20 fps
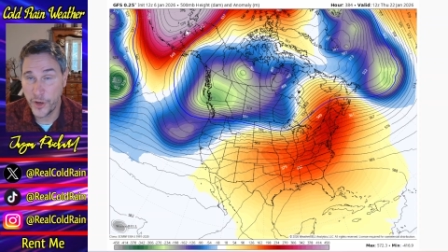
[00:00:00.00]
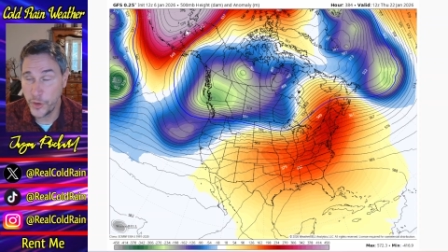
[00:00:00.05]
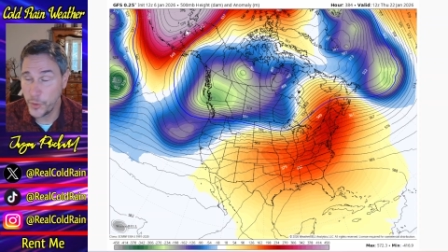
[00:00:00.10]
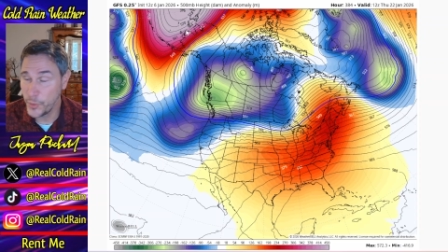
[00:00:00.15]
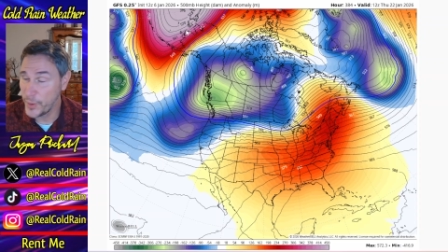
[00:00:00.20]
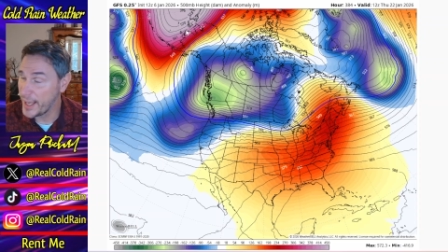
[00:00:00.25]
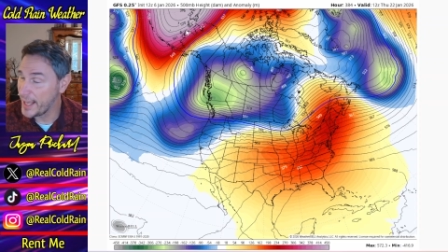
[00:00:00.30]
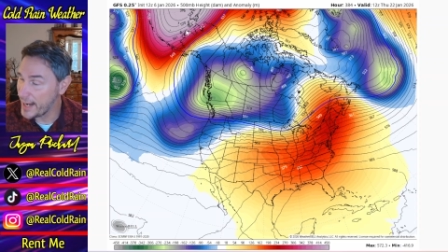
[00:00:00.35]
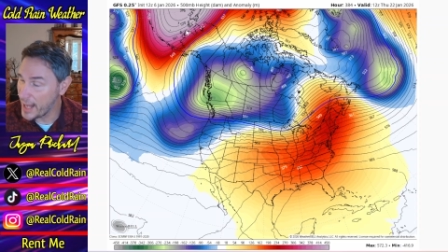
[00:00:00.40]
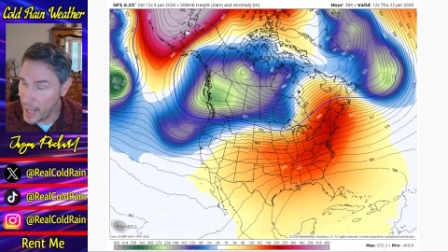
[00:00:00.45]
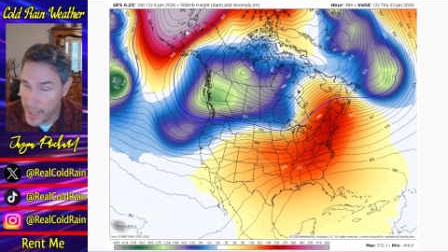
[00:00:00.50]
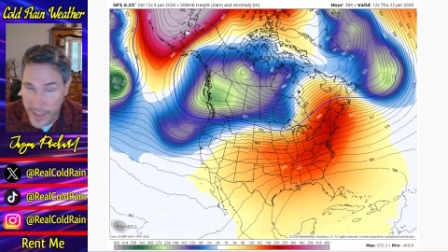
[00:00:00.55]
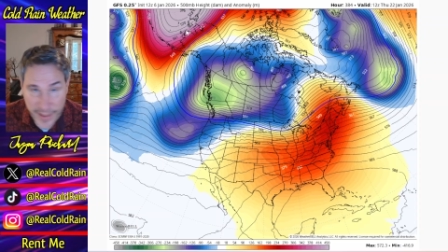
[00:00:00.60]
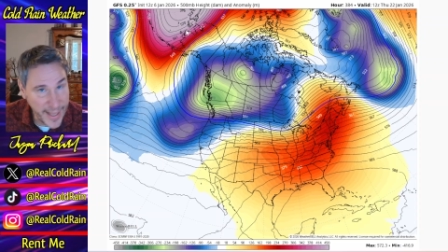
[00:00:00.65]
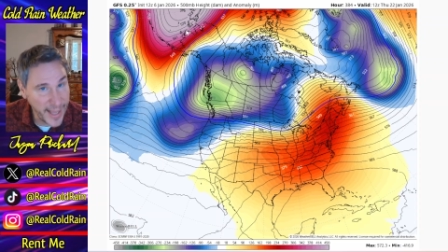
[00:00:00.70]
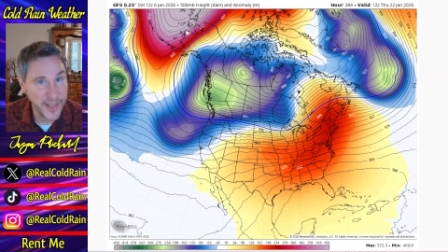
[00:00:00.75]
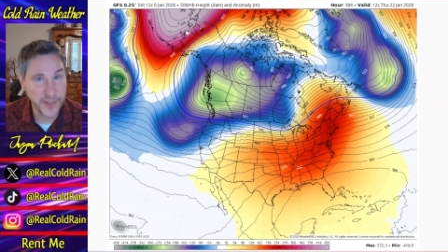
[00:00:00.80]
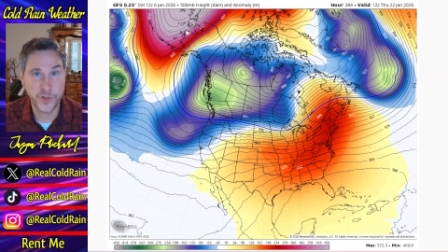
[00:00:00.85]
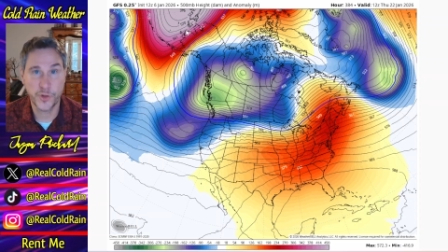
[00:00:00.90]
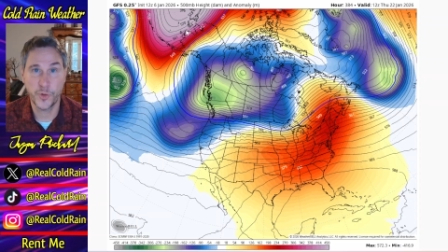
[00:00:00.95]
You cannot
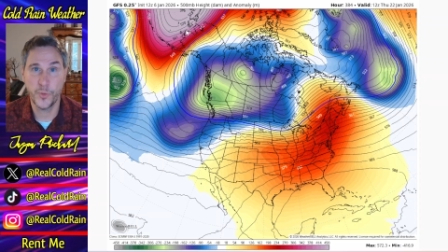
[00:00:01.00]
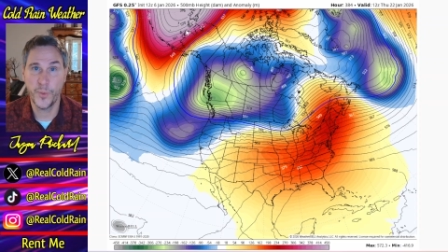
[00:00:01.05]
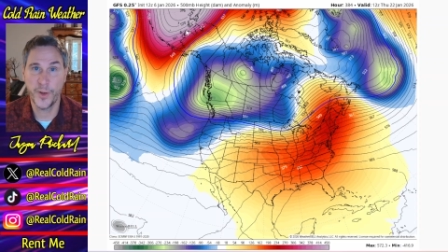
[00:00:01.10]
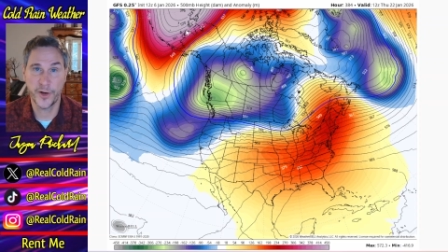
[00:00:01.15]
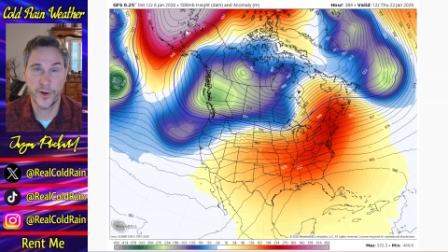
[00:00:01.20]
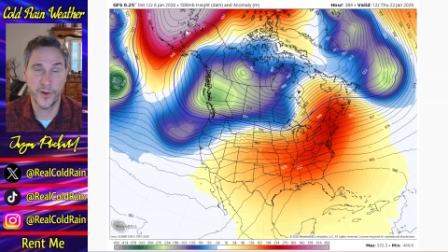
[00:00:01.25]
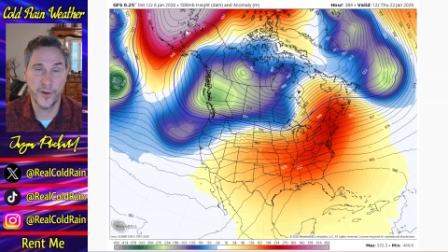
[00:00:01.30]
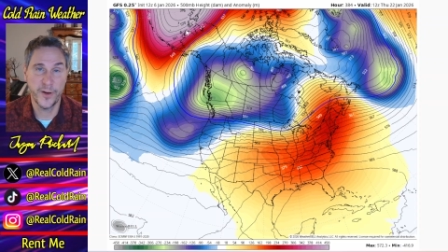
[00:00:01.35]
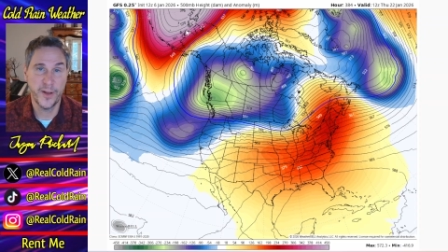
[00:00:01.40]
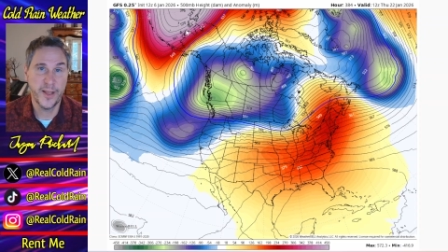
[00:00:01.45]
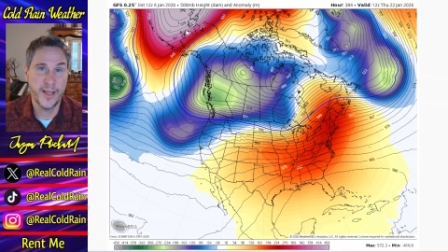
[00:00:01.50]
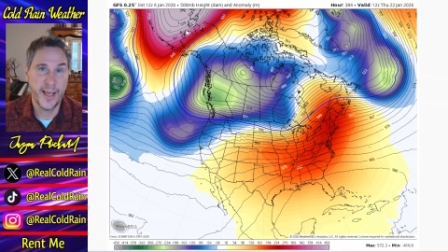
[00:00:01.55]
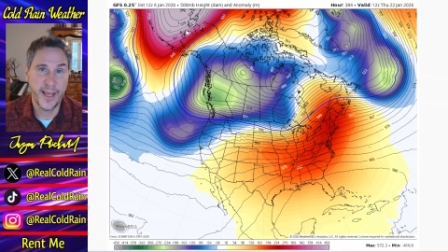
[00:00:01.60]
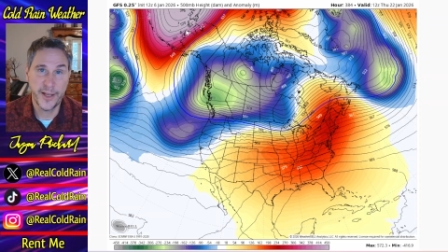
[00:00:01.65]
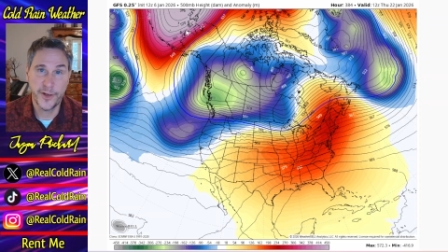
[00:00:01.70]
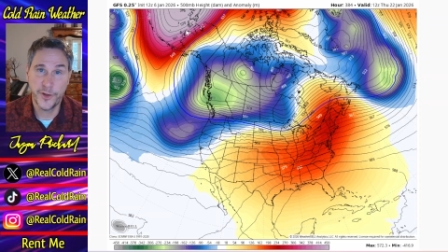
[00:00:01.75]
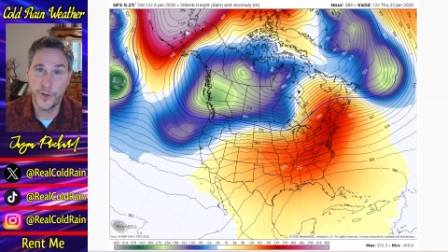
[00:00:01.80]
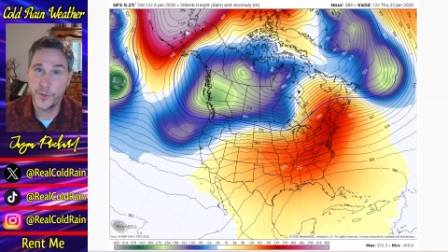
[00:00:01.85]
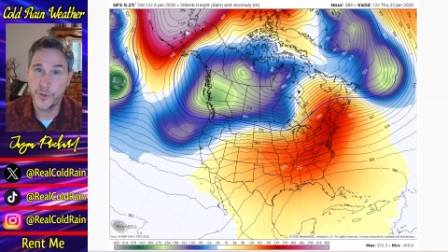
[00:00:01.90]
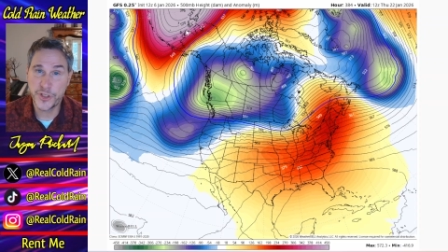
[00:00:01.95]
cancel winter
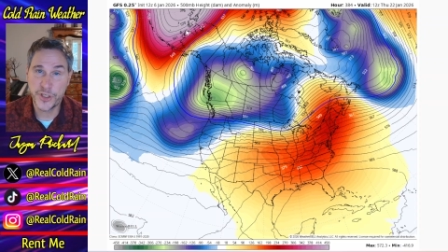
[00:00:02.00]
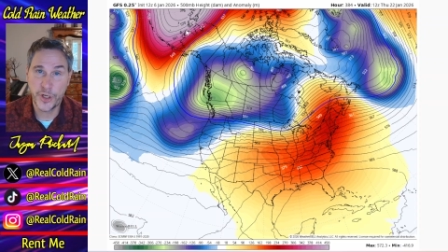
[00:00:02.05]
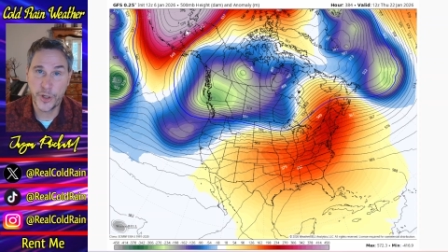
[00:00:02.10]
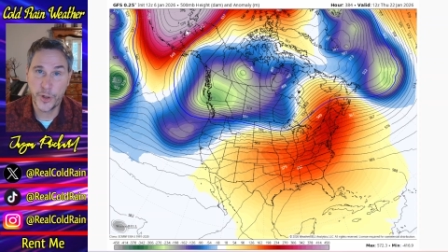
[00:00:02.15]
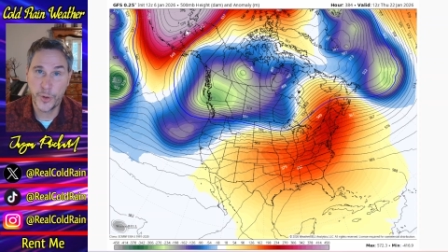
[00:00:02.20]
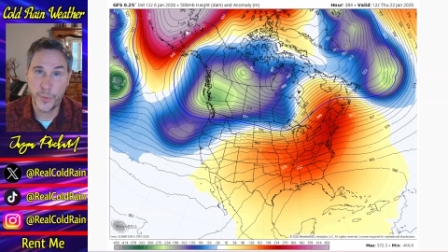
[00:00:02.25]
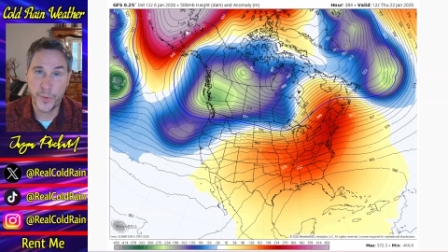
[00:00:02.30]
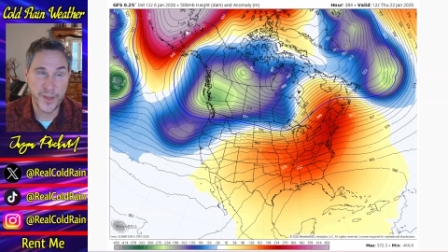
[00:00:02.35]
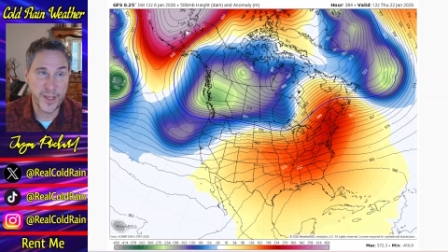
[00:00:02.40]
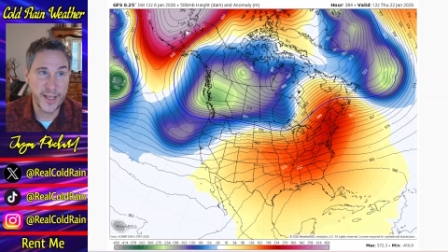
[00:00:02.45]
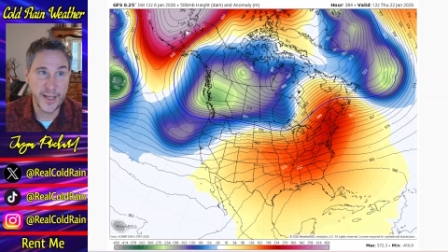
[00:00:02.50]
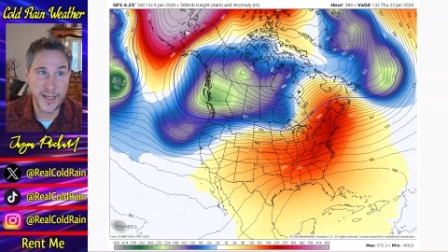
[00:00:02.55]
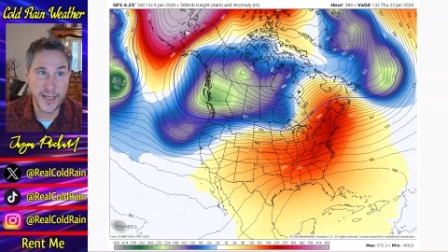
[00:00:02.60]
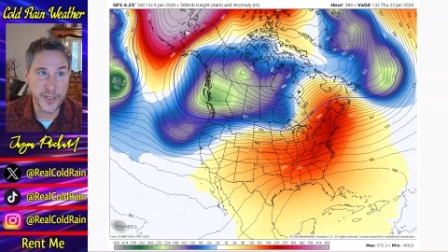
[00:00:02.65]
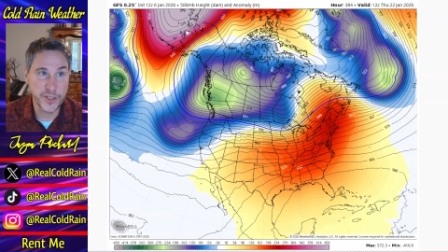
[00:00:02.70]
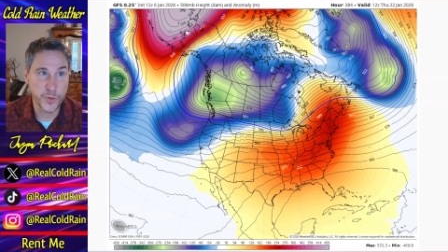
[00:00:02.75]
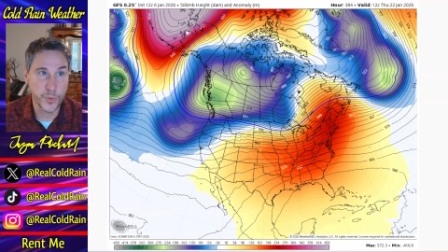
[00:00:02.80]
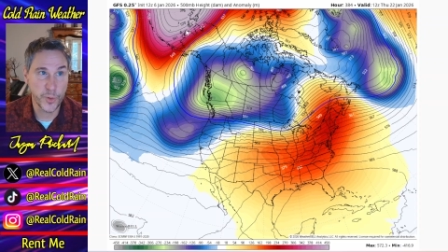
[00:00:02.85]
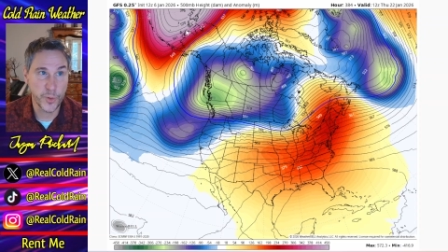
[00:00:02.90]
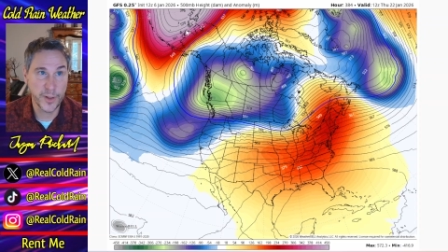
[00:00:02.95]
and do so with any
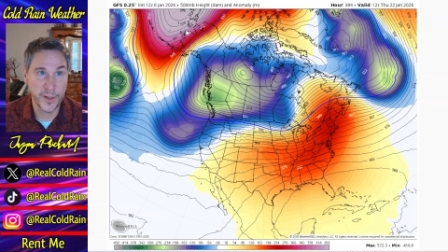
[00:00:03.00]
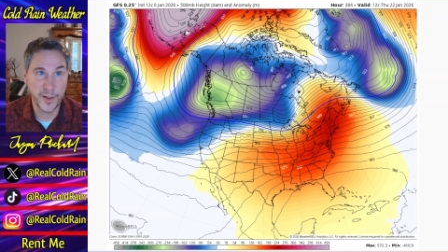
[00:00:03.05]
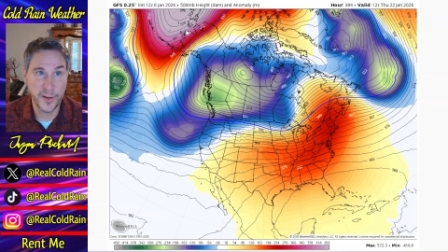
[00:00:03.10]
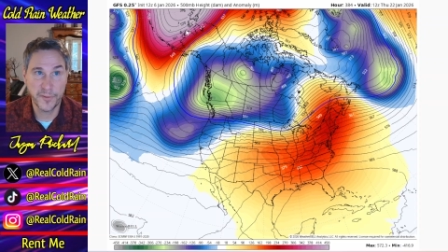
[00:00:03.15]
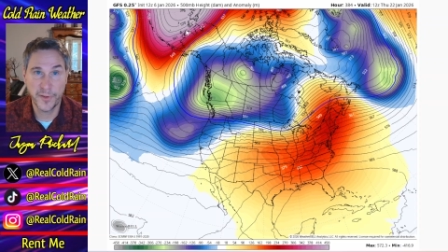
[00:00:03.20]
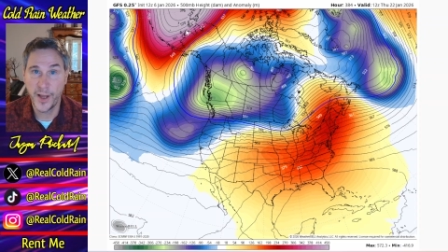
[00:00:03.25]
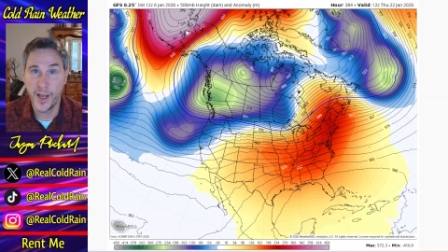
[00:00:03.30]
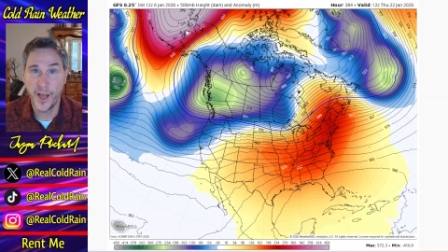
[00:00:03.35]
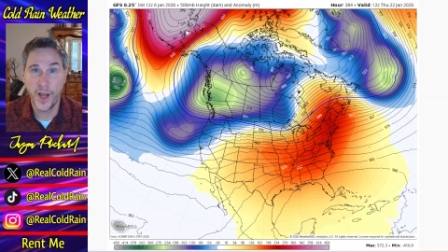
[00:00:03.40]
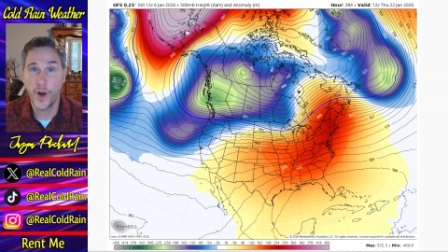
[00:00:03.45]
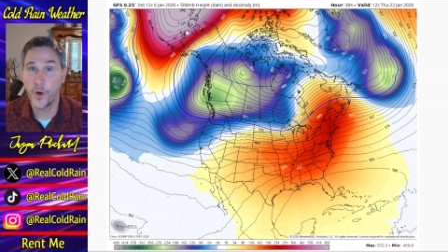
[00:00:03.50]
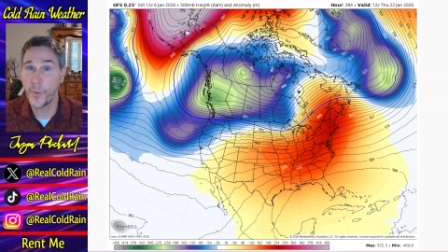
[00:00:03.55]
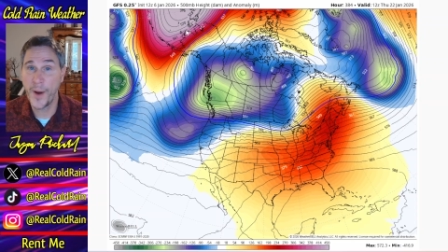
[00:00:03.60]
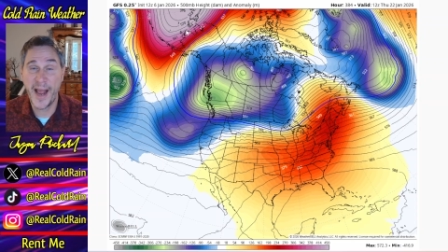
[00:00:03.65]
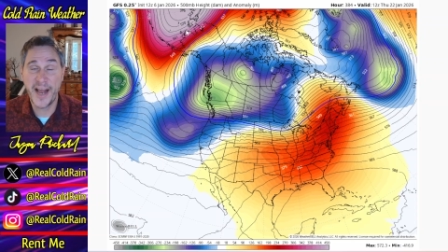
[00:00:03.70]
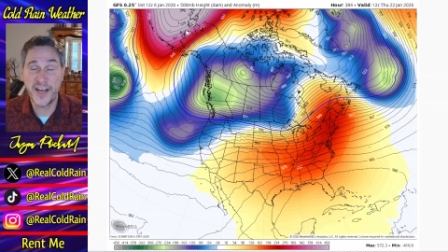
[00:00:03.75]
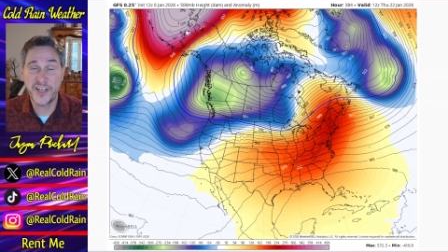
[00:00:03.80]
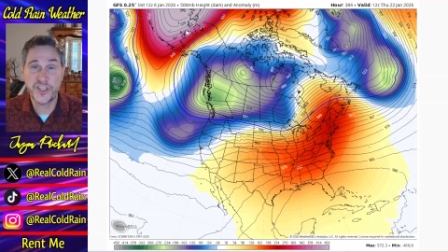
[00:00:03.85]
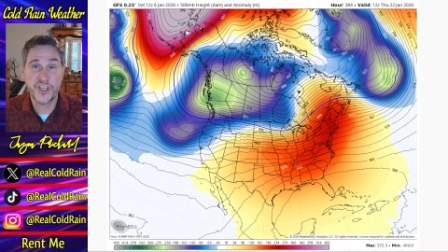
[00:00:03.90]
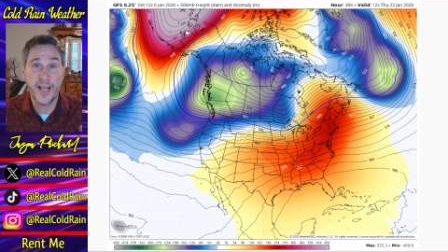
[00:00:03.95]
sort of
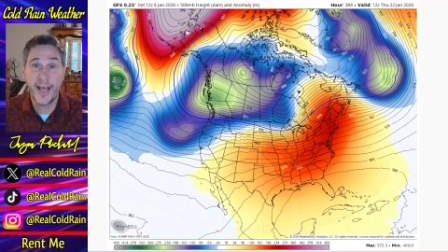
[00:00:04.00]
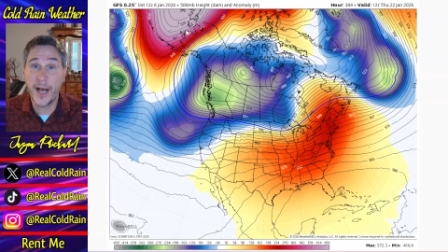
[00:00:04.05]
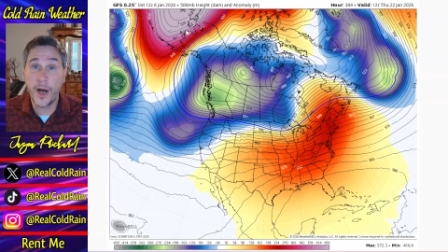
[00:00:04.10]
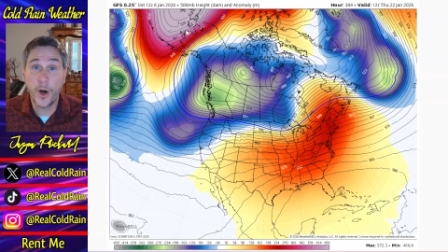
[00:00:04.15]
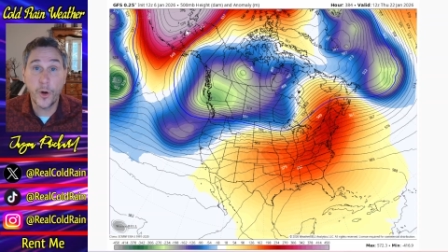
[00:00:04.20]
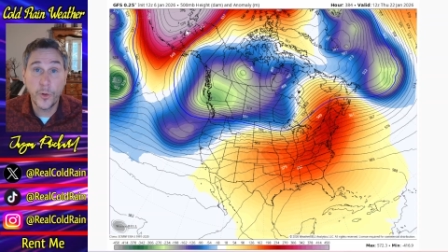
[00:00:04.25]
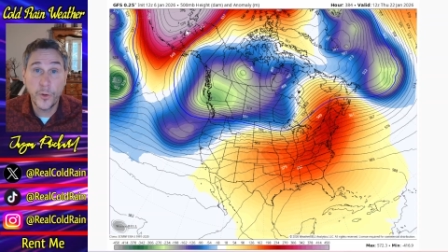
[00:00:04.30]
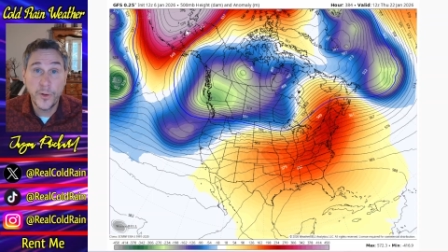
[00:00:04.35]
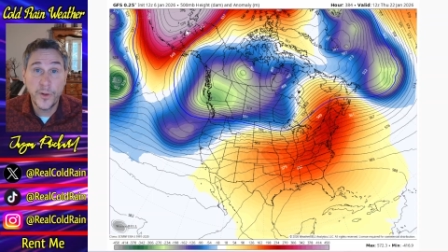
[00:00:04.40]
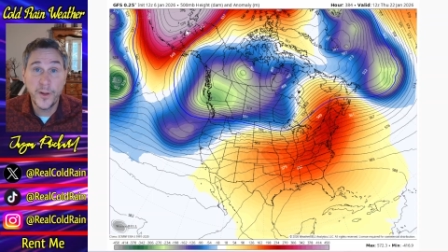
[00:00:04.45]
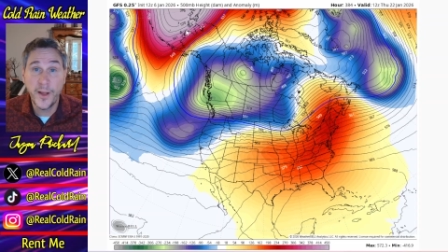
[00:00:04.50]
rationale.